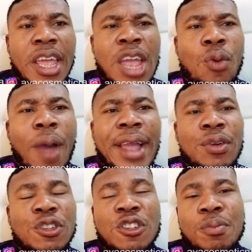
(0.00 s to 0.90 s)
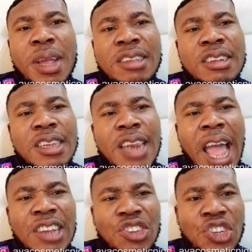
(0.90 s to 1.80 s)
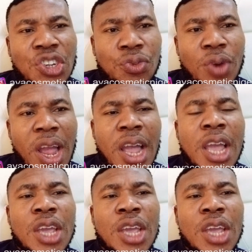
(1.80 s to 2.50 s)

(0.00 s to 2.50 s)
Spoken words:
AY Cosmetic Nigeria.